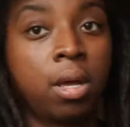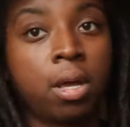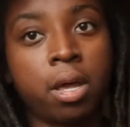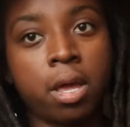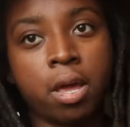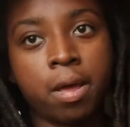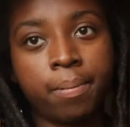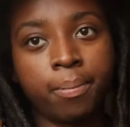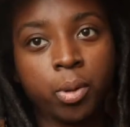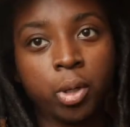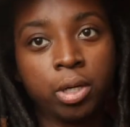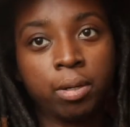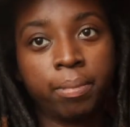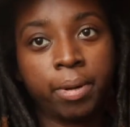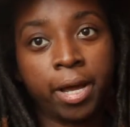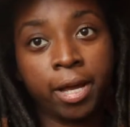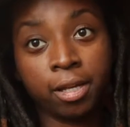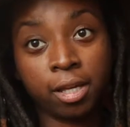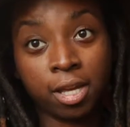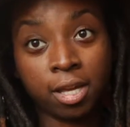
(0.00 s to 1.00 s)
and put it
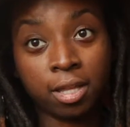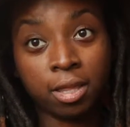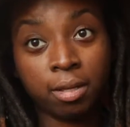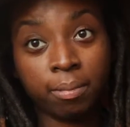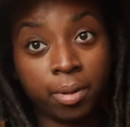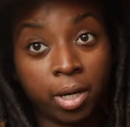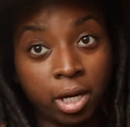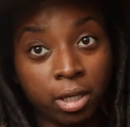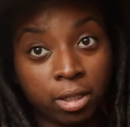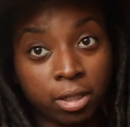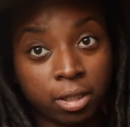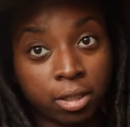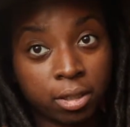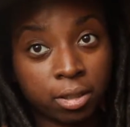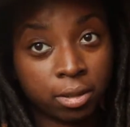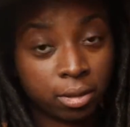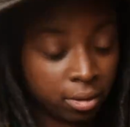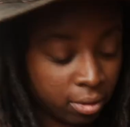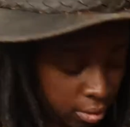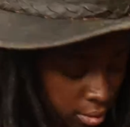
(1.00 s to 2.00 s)
back in the pocket
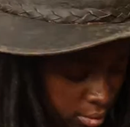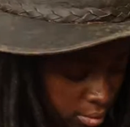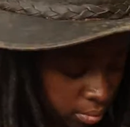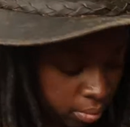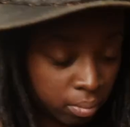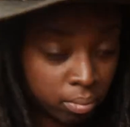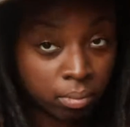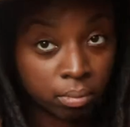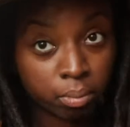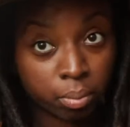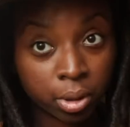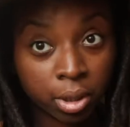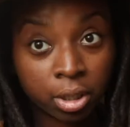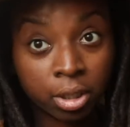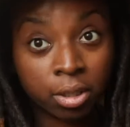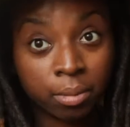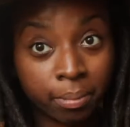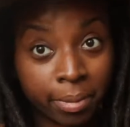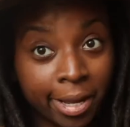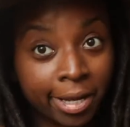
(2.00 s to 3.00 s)
pretty
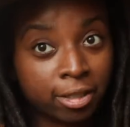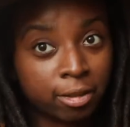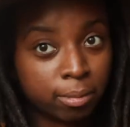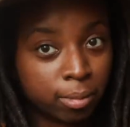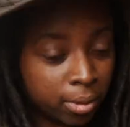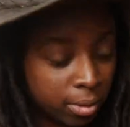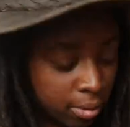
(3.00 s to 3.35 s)
compact